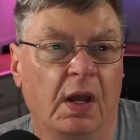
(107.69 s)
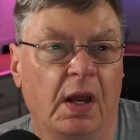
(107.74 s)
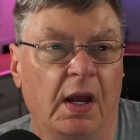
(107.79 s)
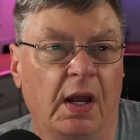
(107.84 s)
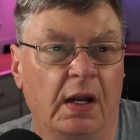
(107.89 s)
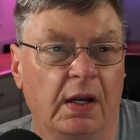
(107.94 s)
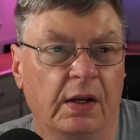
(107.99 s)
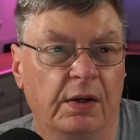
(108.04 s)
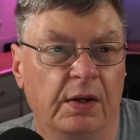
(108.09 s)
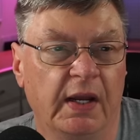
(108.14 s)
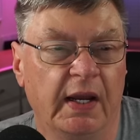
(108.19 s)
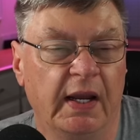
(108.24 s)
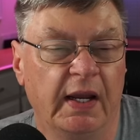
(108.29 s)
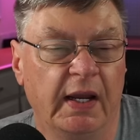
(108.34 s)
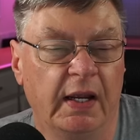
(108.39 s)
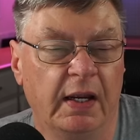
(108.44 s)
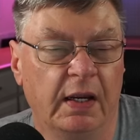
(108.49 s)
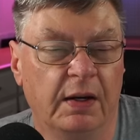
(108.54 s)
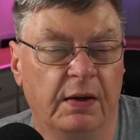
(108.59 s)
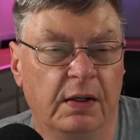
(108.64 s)
And
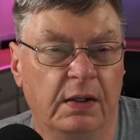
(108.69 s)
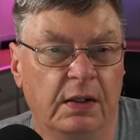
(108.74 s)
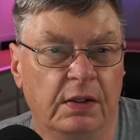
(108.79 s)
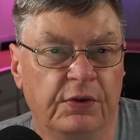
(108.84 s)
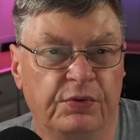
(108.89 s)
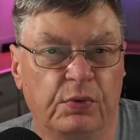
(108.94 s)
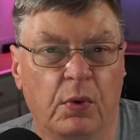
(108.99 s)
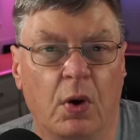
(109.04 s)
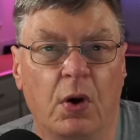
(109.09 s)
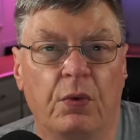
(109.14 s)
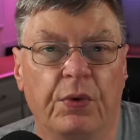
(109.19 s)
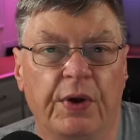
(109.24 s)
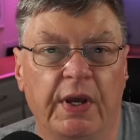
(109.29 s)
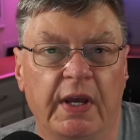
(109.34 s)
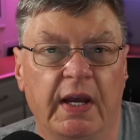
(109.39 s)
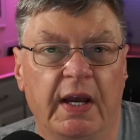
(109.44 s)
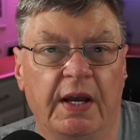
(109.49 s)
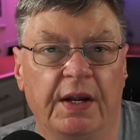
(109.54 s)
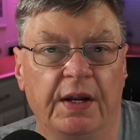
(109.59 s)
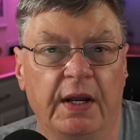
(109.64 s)

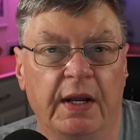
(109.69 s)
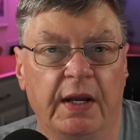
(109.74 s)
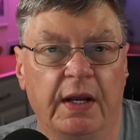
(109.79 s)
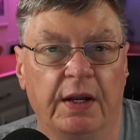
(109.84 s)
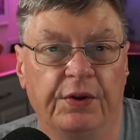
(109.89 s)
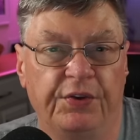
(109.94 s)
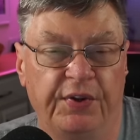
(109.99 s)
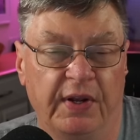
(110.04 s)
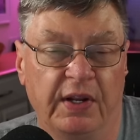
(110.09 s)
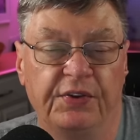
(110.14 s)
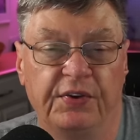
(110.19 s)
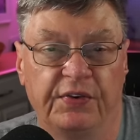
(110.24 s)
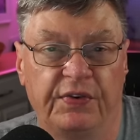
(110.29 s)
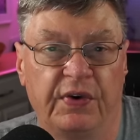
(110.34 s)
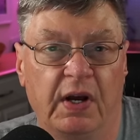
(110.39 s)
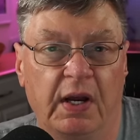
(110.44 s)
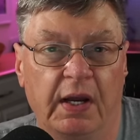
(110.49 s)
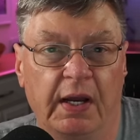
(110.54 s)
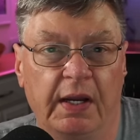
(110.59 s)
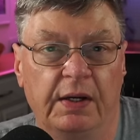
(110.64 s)
slowly it
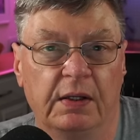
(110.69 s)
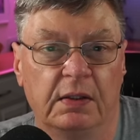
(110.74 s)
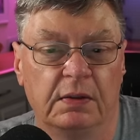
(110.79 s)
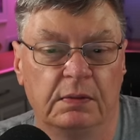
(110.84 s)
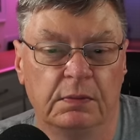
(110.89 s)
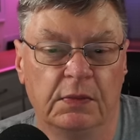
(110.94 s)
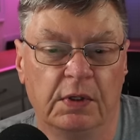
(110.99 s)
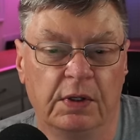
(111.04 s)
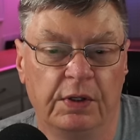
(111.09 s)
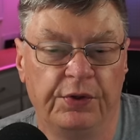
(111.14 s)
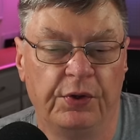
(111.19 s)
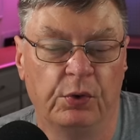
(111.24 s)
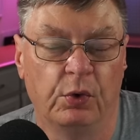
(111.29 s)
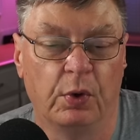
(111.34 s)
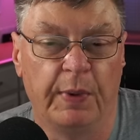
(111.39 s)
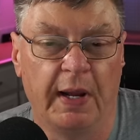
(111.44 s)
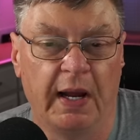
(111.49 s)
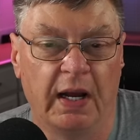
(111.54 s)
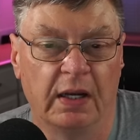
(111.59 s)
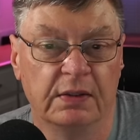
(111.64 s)
intensified to
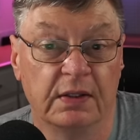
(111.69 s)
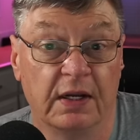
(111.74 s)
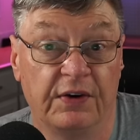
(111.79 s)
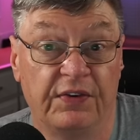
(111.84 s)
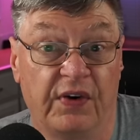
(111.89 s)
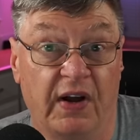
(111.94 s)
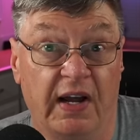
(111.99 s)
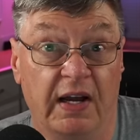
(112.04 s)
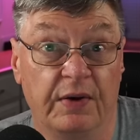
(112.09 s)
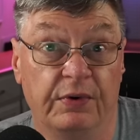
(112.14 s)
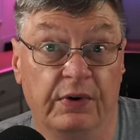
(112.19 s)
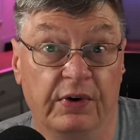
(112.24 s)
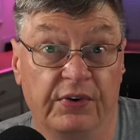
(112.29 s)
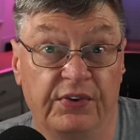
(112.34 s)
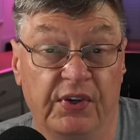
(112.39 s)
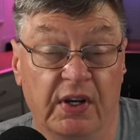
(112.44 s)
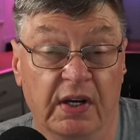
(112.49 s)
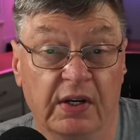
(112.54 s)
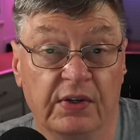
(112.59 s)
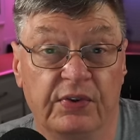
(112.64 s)
about a 5 or a
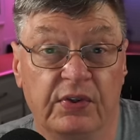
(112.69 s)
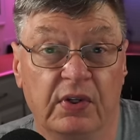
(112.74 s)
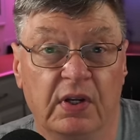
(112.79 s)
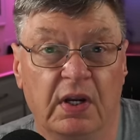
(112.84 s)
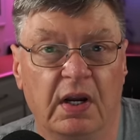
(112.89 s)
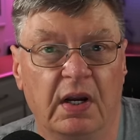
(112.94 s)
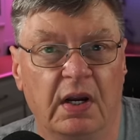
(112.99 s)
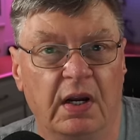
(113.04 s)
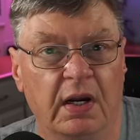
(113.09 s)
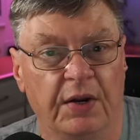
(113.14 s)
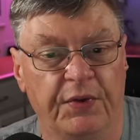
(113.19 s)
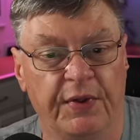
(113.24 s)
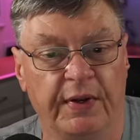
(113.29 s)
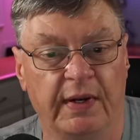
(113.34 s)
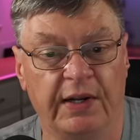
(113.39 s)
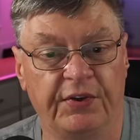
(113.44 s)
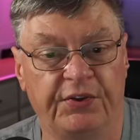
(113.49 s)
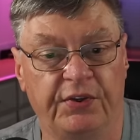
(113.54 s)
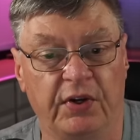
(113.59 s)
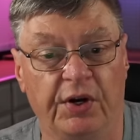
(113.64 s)
6. And then
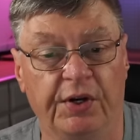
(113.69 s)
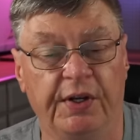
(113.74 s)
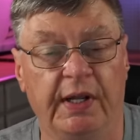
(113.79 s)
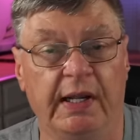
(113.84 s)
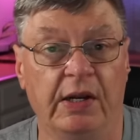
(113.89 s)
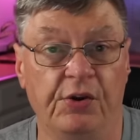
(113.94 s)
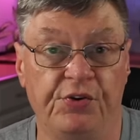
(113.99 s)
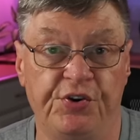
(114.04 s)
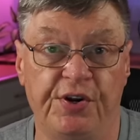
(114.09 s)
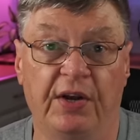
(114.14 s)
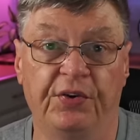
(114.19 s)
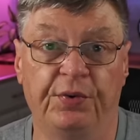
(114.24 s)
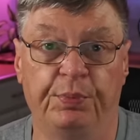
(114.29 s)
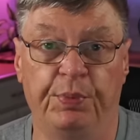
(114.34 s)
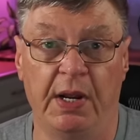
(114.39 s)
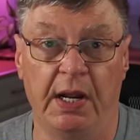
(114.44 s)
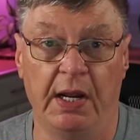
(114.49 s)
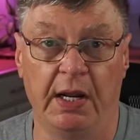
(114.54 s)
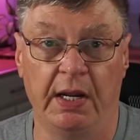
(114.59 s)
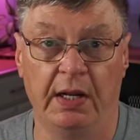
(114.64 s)
I started getting chest
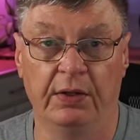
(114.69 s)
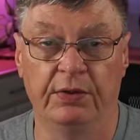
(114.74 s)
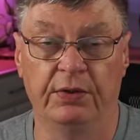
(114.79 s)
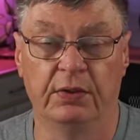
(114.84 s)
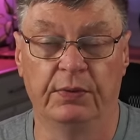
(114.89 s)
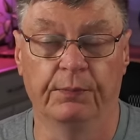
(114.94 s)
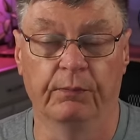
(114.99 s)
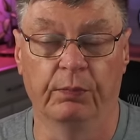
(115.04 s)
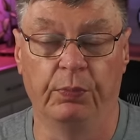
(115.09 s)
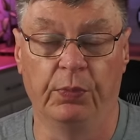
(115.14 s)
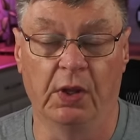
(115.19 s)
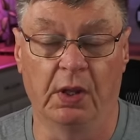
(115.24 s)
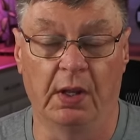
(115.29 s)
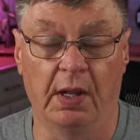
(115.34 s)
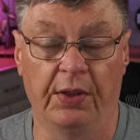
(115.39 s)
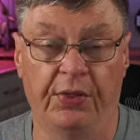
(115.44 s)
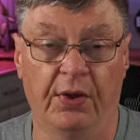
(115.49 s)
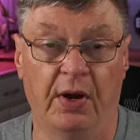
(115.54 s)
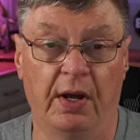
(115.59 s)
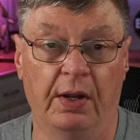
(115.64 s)
pains.
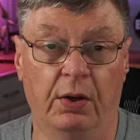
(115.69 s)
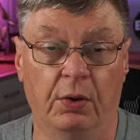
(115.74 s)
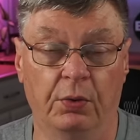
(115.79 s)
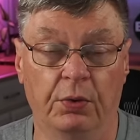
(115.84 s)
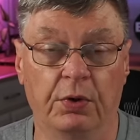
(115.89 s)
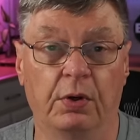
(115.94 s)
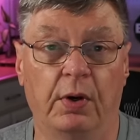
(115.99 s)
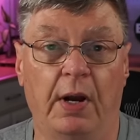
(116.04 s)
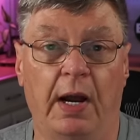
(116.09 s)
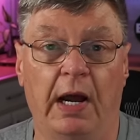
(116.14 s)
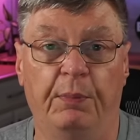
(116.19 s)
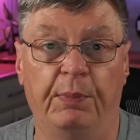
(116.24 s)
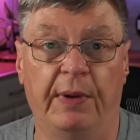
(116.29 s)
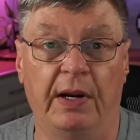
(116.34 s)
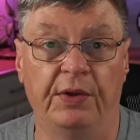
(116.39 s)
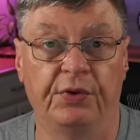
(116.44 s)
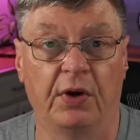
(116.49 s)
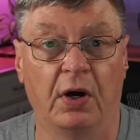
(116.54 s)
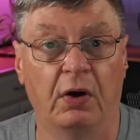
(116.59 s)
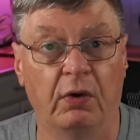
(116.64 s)
I thought, oh crap,
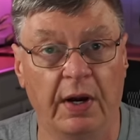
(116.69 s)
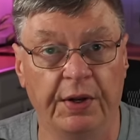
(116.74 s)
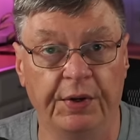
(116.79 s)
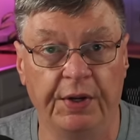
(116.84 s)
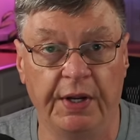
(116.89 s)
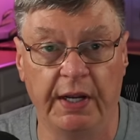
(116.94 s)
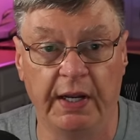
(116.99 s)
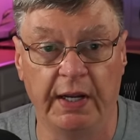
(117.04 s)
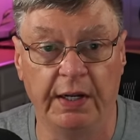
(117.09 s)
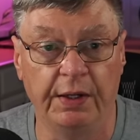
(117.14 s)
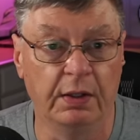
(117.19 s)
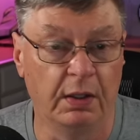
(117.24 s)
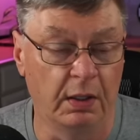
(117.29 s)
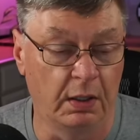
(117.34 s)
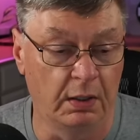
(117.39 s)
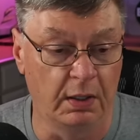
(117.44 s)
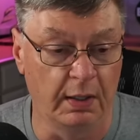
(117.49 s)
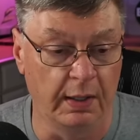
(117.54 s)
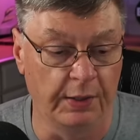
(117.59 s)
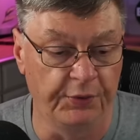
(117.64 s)
that's all I need.
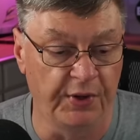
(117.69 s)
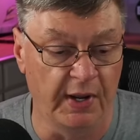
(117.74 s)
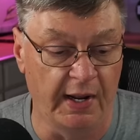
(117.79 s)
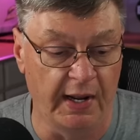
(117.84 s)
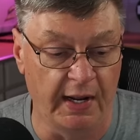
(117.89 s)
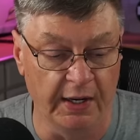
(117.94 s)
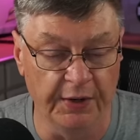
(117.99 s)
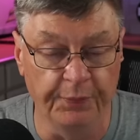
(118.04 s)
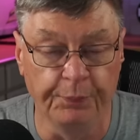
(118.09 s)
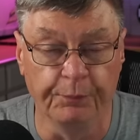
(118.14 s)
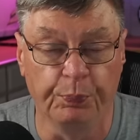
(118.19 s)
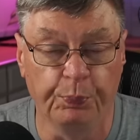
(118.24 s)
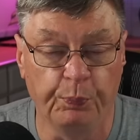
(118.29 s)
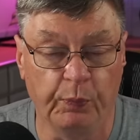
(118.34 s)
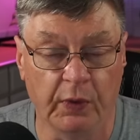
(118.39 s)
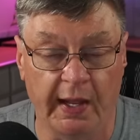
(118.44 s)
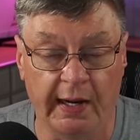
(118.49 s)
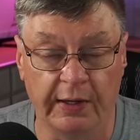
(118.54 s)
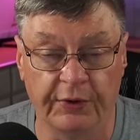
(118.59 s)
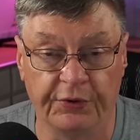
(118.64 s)
A heart attack.
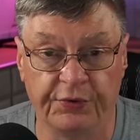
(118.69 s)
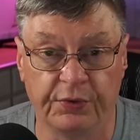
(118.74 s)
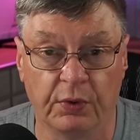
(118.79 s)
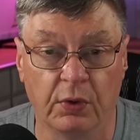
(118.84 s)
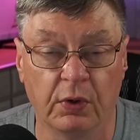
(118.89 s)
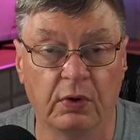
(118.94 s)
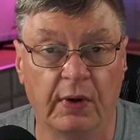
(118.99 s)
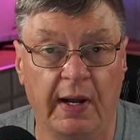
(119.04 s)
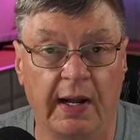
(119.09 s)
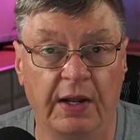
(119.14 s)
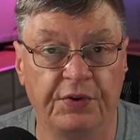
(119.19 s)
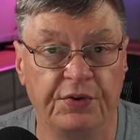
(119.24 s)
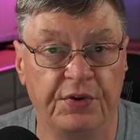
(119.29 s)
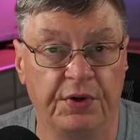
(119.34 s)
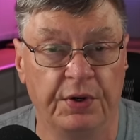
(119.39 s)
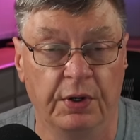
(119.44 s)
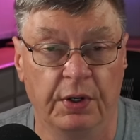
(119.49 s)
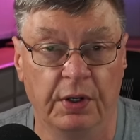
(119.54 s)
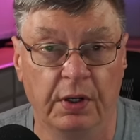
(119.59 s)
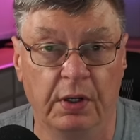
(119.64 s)
I had a stroke last
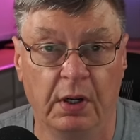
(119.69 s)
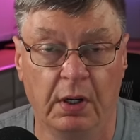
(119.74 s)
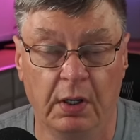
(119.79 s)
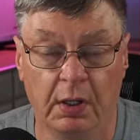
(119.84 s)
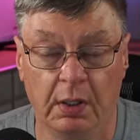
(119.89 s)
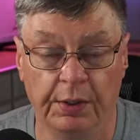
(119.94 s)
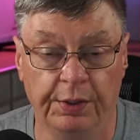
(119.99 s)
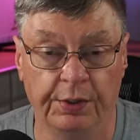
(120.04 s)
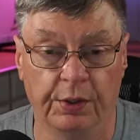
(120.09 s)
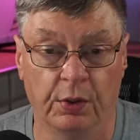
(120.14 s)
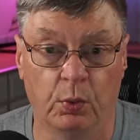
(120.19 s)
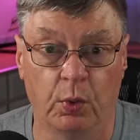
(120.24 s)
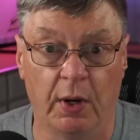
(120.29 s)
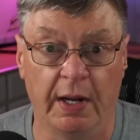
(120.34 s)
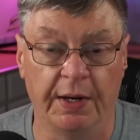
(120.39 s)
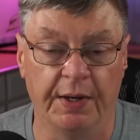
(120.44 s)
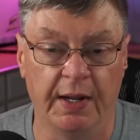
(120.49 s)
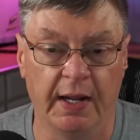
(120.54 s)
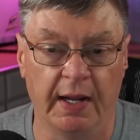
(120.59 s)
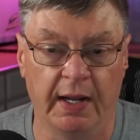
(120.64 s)
year. You know,
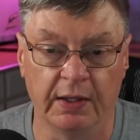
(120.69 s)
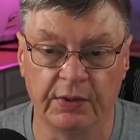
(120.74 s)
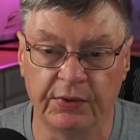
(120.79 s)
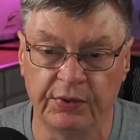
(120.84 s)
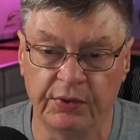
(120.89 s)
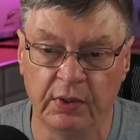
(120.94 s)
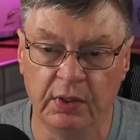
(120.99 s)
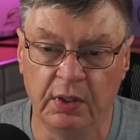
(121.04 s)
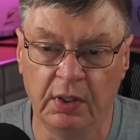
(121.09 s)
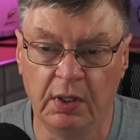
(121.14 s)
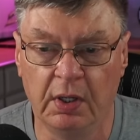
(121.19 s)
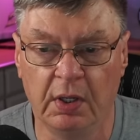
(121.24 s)
what next?